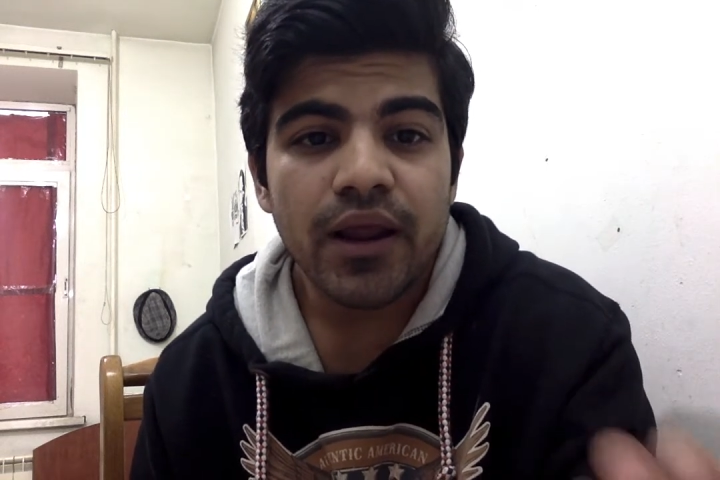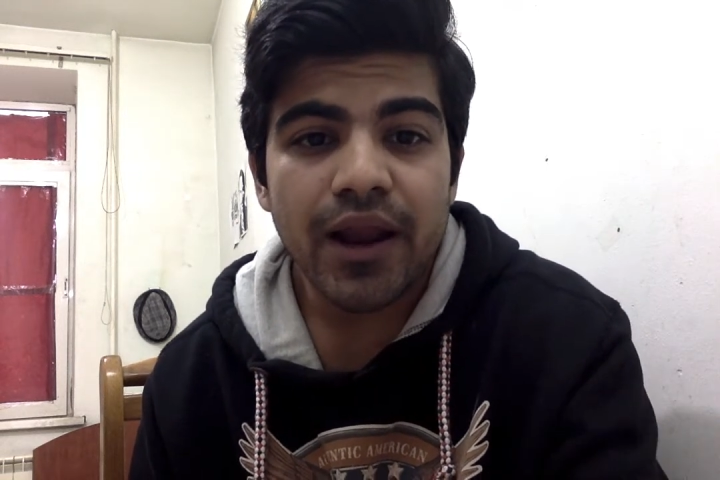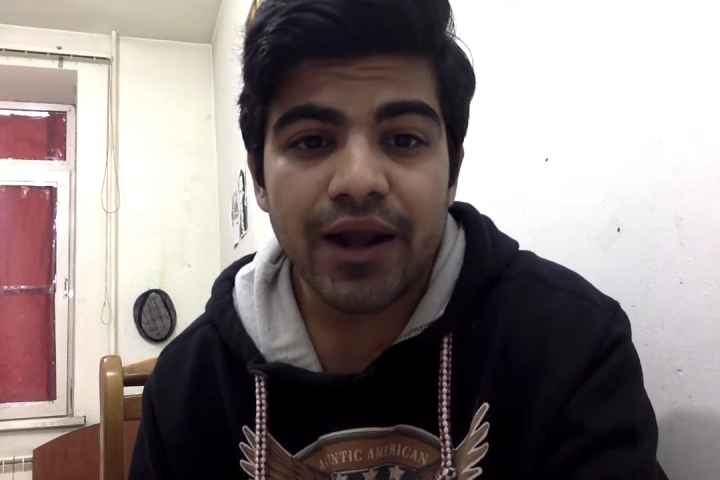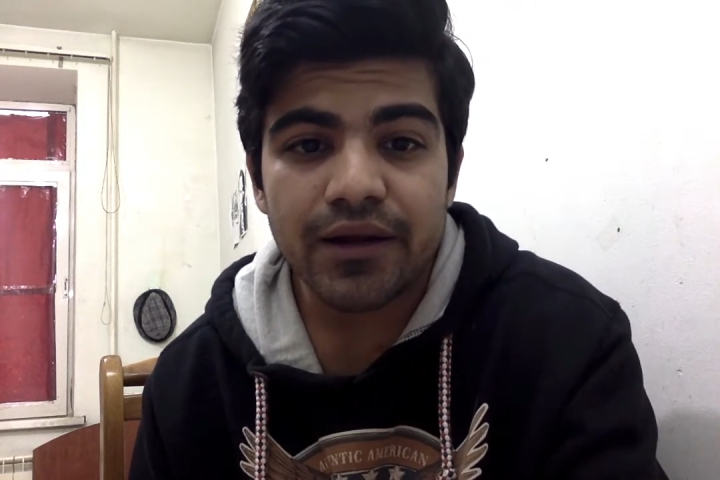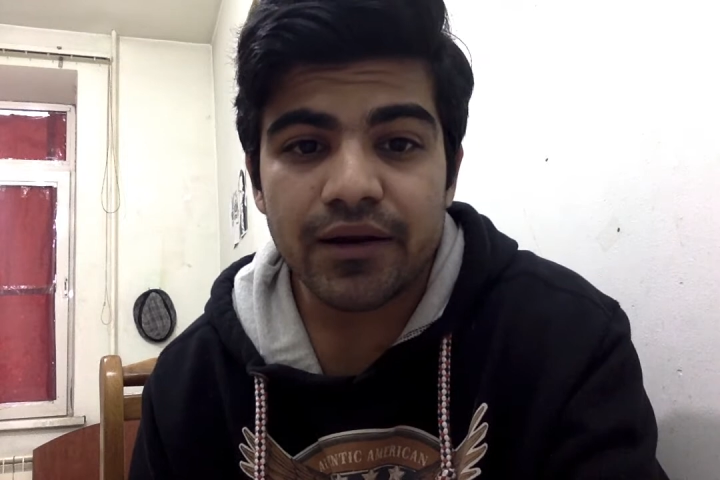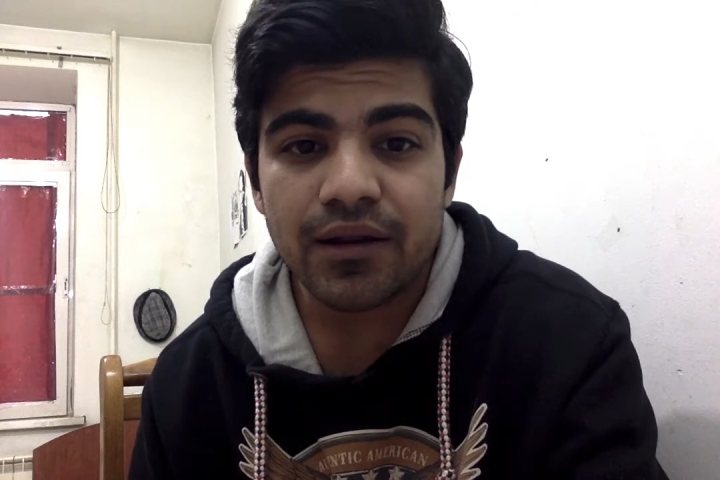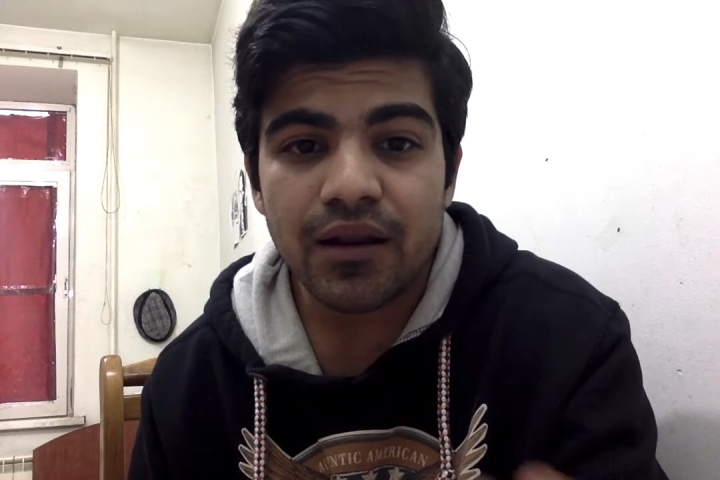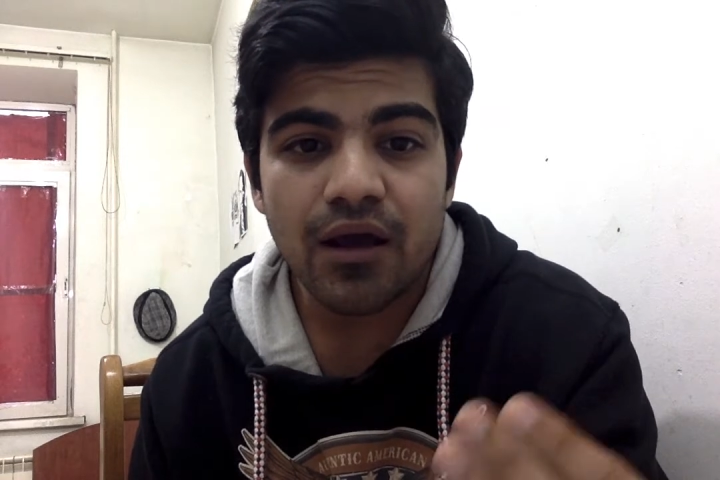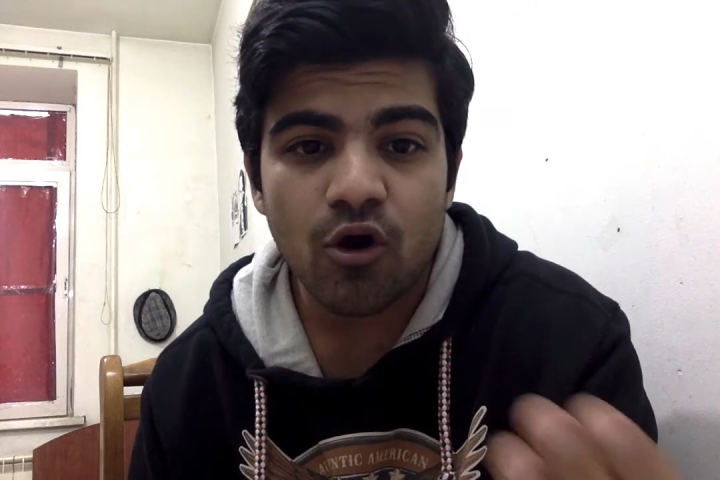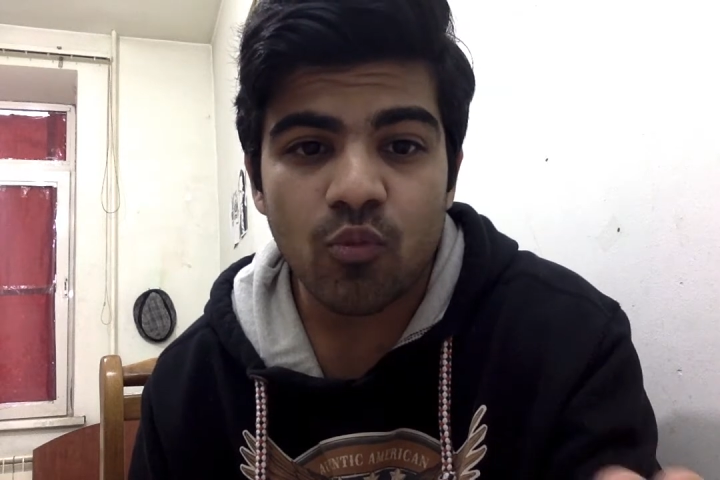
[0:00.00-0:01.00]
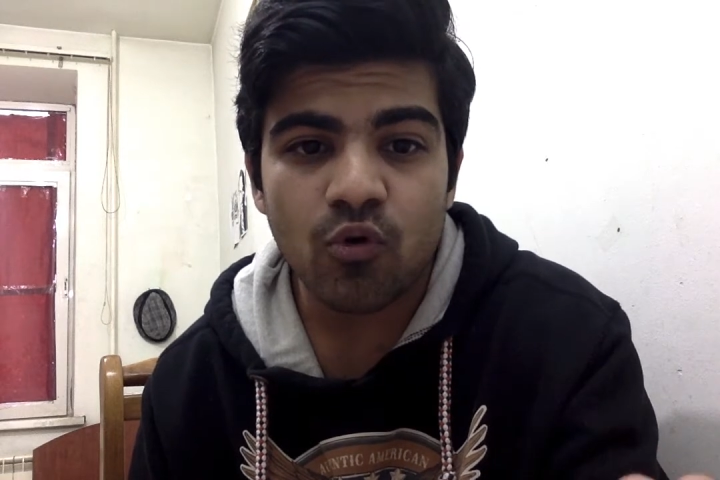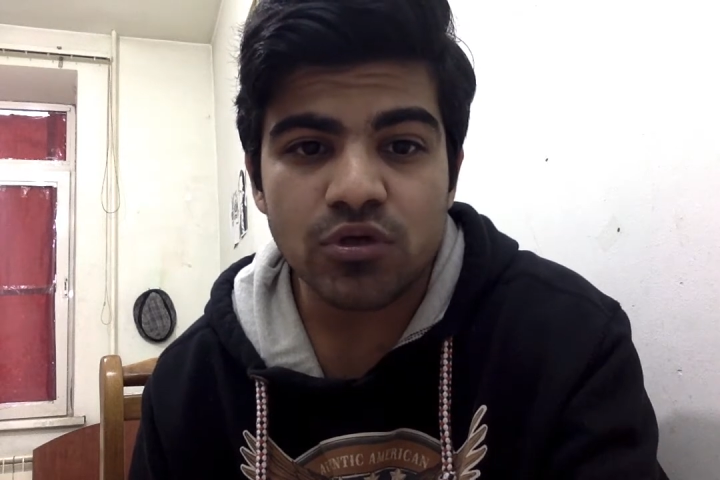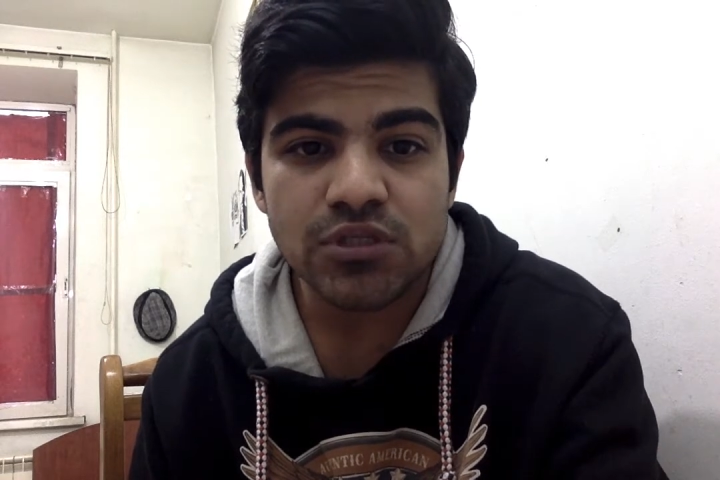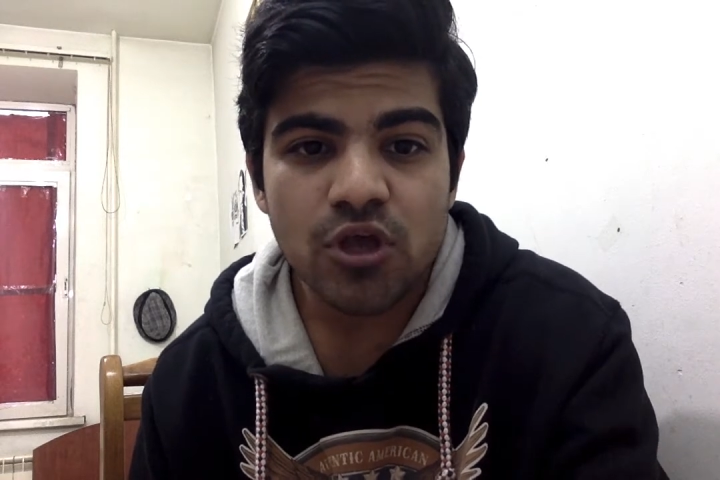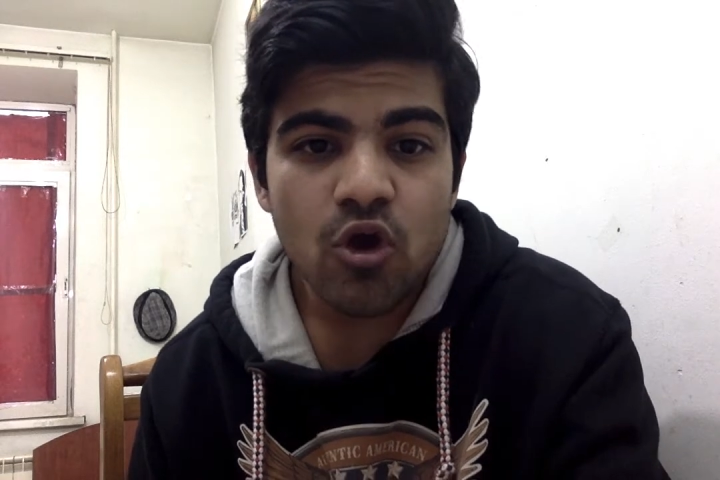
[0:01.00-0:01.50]
adrenal
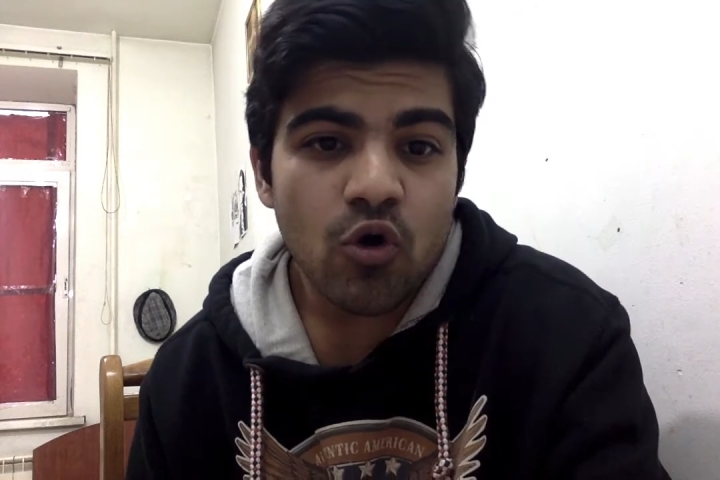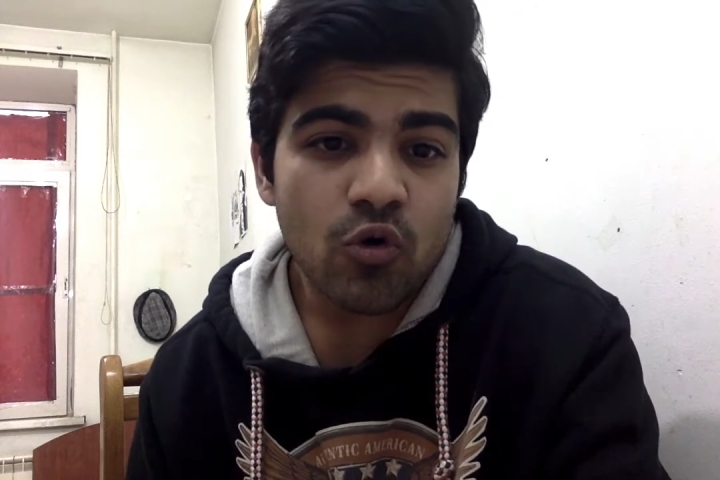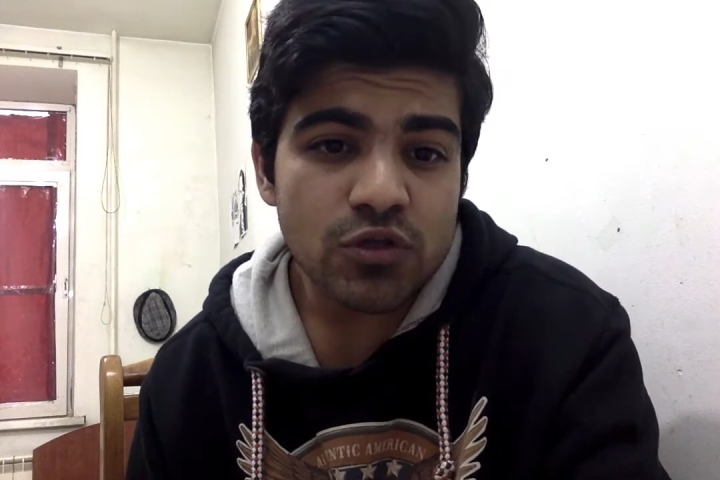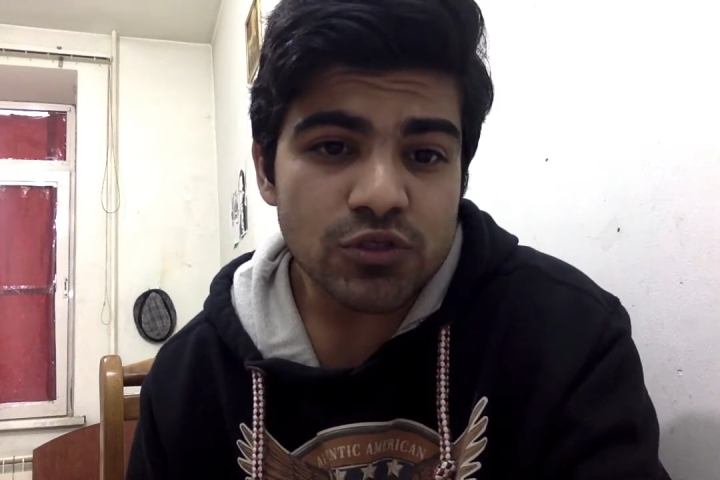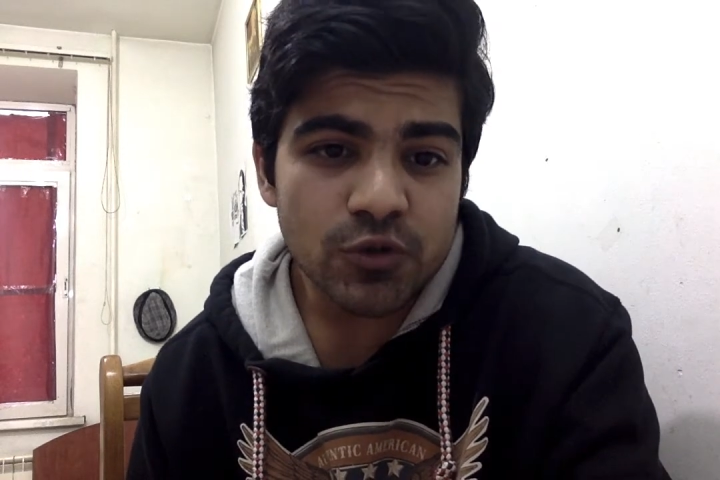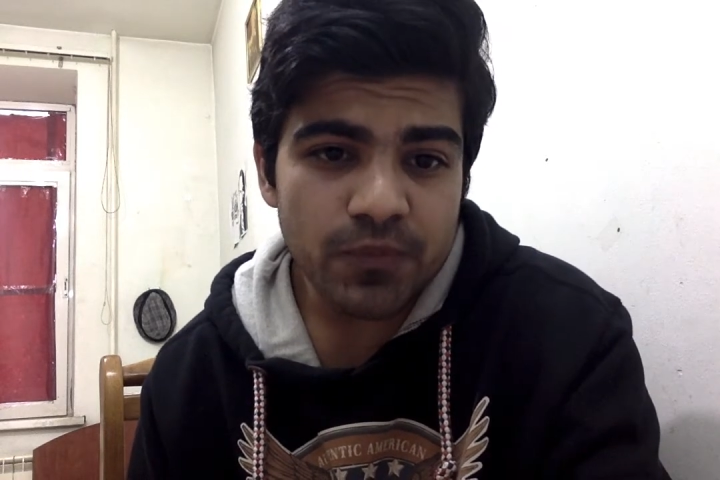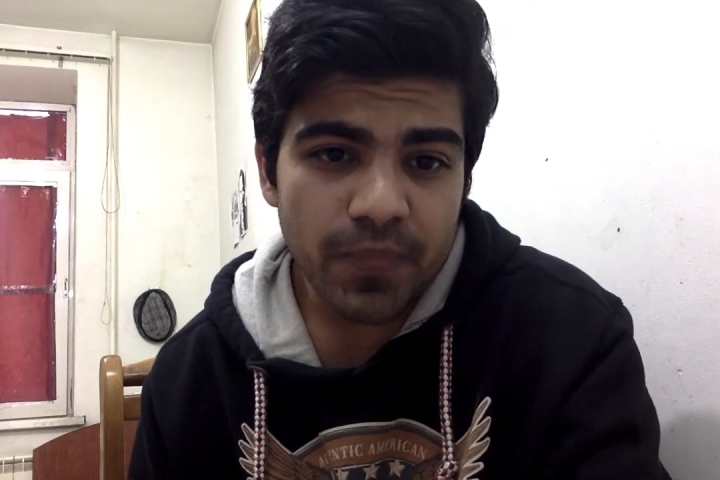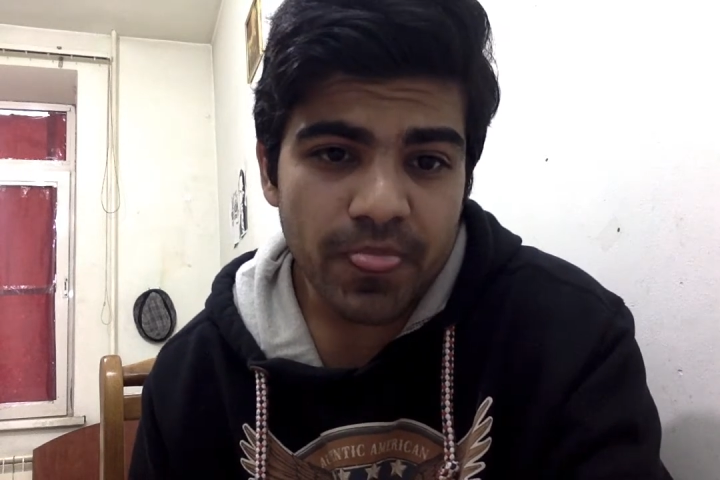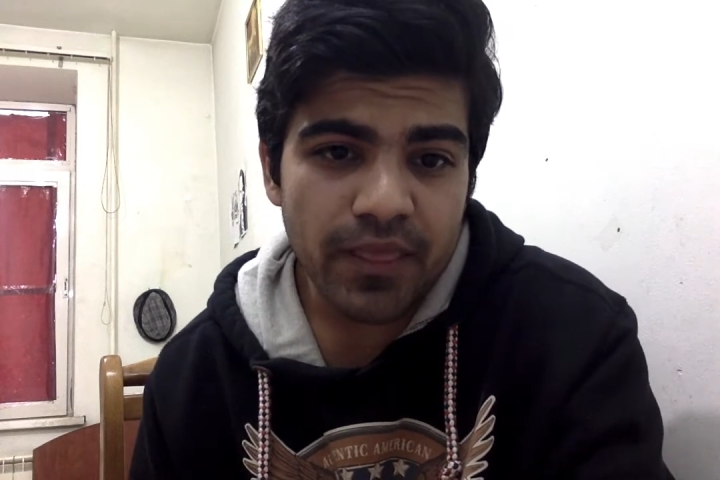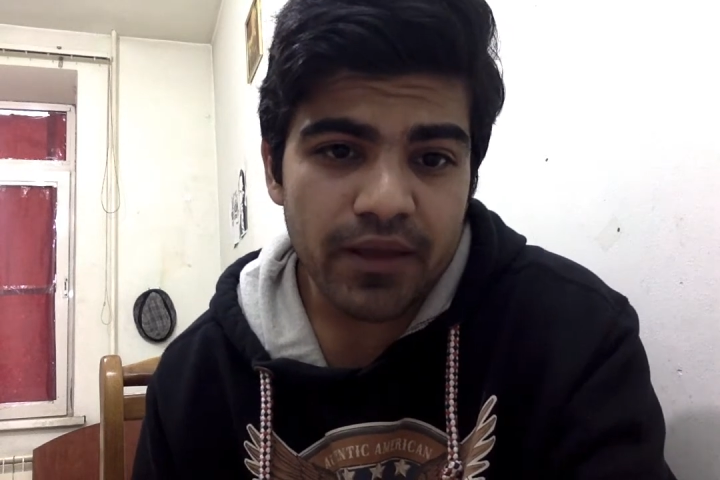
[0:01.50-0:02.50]
hormones. Also